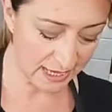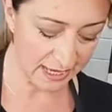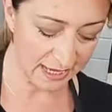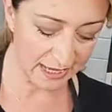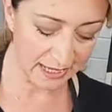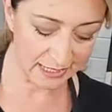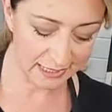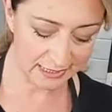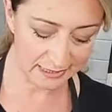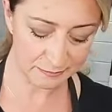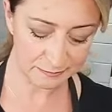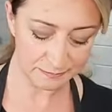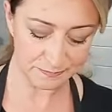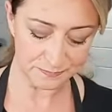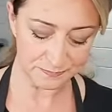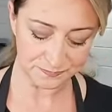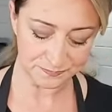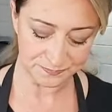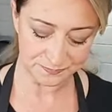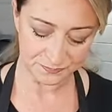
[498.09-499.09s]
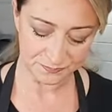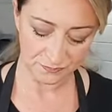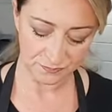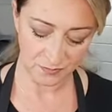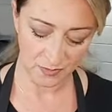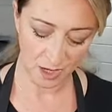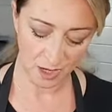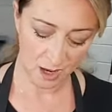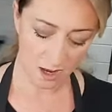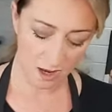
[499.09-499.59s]
add
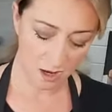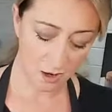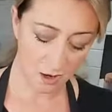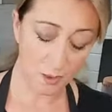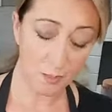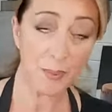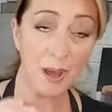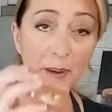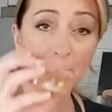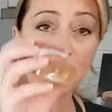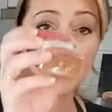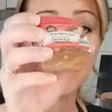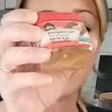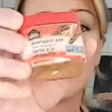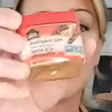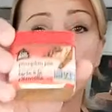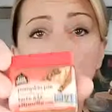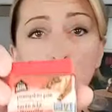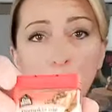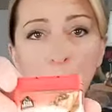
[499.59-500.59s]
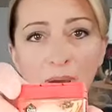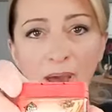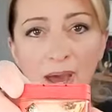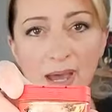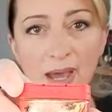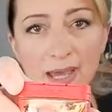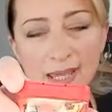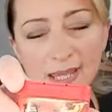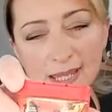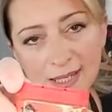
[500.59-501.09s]
our pumpkin
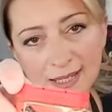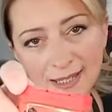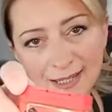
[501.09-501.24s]
pie